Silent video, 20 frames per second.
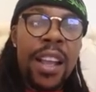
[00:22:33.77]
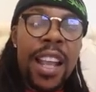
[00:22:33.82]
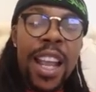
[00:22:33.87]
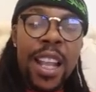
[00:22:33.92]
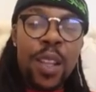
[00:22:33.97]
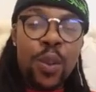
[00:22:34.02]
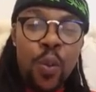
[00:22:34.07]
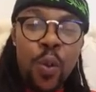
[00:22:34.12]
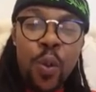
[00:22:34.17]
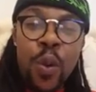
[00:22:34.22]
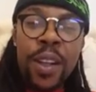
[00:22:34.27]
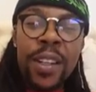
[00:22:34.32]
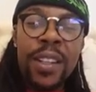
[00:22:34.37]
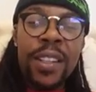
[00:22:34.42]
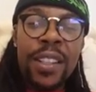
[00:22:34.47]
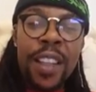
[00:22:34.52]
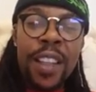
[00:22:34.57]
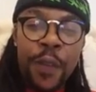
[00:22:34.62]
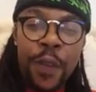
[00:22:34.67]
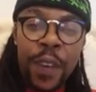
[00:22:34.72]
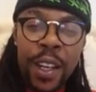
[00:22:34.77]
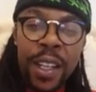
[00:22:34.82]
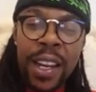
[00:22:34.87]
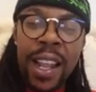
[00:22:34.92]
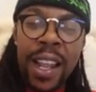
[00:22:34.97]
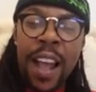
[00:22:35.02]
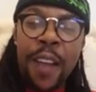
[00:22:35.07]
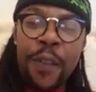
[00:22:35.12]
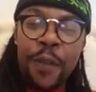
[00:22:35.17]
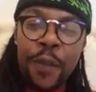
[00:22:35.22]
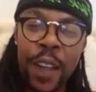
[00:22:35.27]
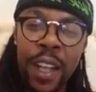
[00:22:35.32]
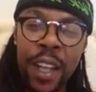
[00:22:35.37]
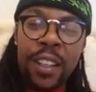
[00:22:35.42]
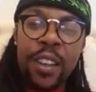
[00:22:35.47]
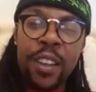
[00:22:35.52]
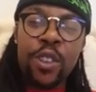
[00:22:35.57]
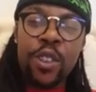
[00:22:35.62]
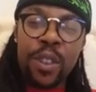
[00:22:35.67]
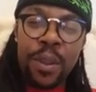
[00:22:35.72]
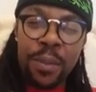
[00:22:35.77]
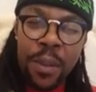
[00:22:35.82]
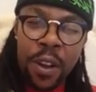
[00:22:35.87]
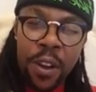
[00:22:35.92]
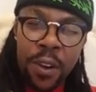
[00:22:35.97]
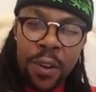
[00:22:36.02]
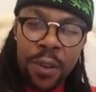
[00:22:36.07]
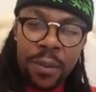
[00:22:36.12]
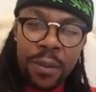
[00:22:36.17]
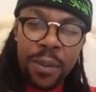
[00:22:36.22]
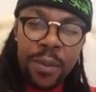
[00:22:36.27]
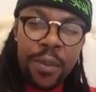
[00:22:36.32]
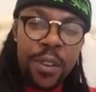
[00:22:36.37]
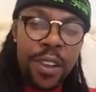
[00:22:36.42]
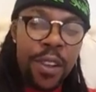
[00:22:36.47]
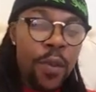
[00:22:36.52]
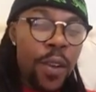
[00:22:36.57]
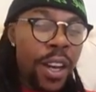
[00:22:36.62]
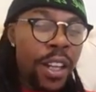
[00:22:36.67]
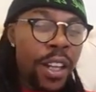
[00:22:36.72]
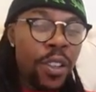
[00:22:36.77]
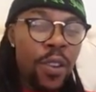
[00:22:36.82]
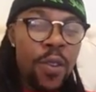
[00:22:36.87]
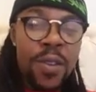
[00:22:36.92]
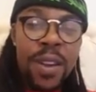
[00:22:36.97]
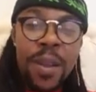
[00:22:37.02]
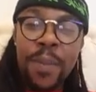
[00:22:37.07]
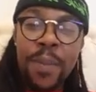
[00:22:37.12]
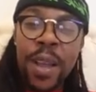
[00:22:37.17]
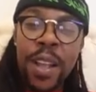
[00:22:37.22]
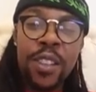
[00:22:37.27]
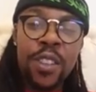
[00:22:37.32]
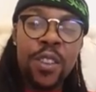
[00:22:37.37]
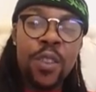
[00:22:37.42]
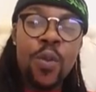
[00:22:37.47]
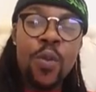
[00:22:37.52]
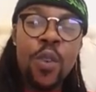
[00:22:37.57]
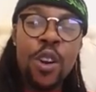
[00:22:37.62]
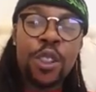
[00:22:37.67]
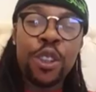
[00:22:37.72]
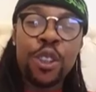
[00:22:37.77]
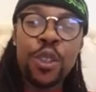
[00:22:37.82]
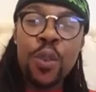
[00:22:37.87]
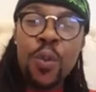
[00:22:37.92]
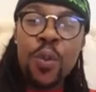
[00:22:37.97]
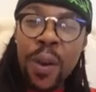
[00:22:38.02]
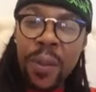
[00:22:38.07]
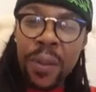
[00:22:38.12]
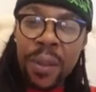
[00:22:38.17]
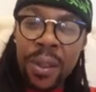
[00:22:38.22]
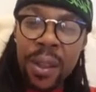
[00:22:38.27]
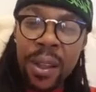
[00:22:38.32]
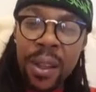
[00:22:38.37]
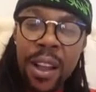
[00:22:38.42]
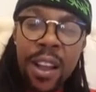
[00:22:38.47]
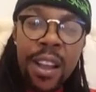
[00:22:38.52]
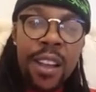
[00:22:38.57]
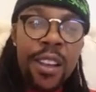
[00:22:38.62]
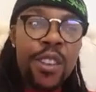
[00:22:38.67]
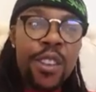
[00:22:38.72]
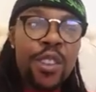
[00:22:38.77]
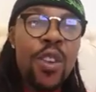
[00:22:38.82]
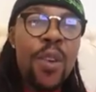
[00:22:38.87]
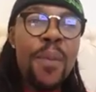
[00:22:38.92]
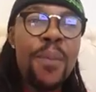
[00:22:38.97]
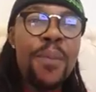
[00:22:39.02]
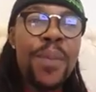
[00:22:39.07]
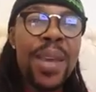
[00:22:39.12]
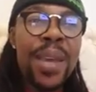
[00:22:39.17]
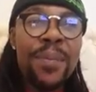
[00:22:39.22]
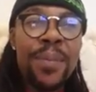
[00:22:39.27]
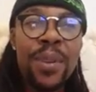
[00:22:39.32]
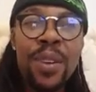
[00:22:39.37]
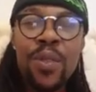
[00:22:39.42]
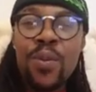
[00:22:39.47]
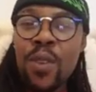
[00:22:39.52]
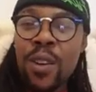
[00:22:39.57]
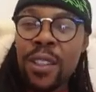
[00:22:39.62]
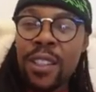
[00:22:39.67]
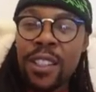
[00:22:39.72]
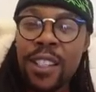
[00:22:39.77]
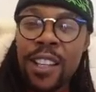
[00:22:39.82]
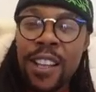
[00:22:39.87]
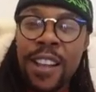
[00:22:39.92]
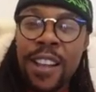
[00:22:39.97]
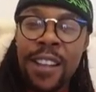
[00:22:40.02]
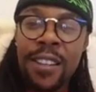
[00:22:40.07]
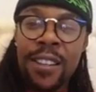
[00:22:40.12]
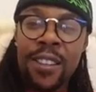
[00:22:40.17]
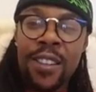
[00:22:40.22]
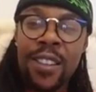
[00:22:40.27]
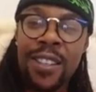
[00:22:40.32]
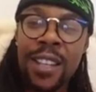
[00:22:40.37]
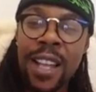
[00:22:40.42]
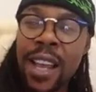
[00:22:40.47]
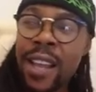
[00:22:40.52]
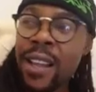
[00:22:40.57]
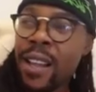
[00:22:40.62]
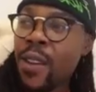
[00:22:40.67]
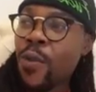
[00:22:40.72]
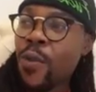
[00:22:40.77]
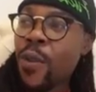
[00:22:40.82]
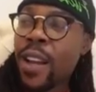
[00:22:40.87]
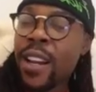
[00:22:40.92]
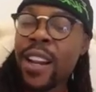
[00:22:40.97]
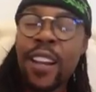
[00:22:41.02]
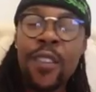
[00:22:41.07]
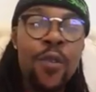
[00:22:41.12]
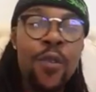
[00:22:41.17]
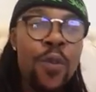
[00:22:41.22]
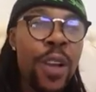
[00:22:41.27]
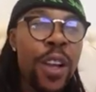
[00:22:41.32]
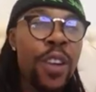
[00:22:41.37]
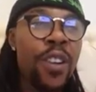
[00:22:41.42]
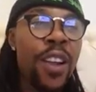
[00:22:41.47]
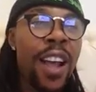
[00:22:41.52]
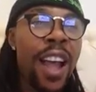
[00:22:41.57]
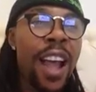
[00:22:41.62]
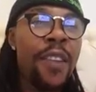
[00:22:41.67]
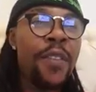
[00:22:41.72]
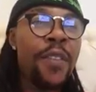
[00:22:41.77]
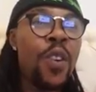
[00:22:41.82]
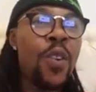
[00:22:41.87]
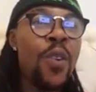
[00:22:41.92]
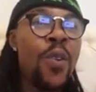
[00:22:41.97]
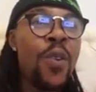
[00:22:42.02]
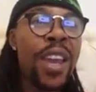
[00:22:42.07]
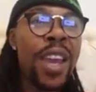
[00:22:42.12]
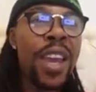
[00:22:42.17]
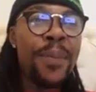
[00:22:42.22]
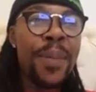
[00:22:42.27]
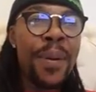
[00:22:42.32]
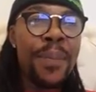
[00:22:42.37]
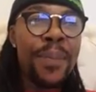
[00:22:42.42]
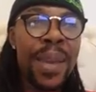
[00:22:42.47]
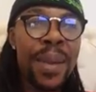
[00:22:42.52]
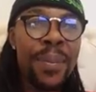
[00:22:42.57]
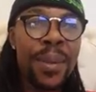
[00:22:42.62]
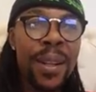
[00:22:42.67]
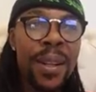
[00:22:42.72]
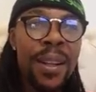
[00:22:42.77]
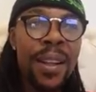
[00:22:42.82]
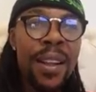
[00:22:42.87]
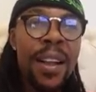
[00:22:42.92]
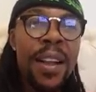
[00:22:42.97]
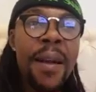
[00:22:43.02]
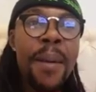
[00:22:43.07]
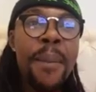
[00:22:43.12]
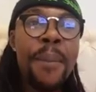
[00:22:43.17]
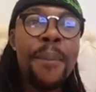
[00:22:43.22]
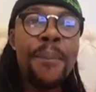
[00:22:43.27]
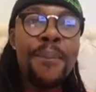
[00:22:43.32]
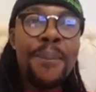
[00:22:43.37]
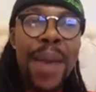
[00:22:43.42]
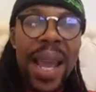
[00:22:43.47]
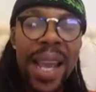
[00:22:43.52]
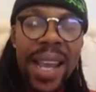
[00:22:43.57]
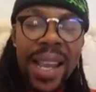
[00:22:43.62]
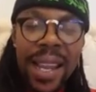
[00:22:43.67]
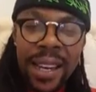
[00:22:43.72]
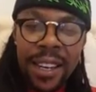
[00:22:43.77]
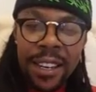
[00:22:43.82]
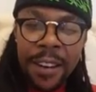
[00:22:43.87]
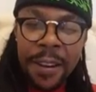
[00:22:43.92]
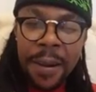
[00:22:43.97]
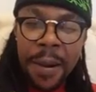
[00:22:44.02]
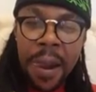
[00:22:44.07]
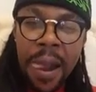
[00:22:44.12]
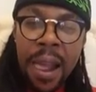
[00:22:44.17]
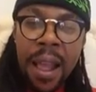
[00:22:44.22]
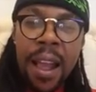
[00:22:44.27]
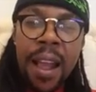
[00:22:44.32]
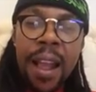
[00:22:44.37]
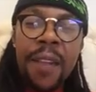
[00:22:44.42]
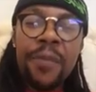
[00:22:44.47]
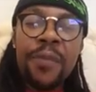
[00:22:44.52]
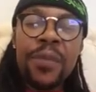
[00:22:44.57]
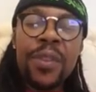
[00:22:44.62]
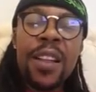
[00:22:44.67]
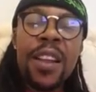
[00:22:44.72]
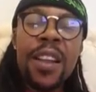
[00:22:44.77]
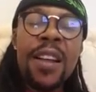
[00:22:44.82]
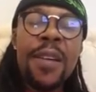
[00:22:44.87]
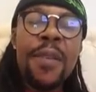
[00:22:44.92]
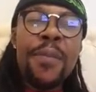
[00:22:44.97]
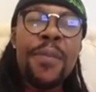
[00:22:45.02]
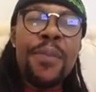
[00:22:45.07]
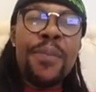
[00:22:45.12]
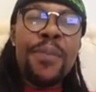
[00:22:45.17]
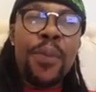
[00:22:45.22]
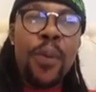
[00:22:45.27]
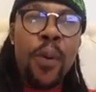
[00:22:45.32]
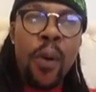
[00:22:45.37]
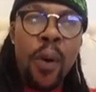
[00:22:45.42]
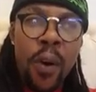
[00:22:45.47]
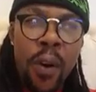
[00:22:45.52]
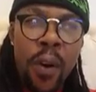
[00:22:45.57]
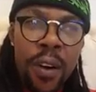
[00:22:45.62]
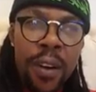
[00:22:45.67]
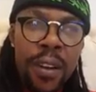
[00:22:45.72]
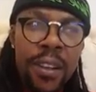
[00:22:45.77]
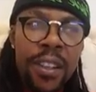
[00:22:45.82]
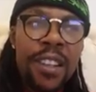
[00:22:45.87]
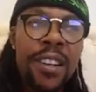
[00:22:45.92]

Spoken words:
It will definitely affect us tomorrow. Well, it all depends on what you want. Some people want a society where we're going to have a whole heap of people begging, poor.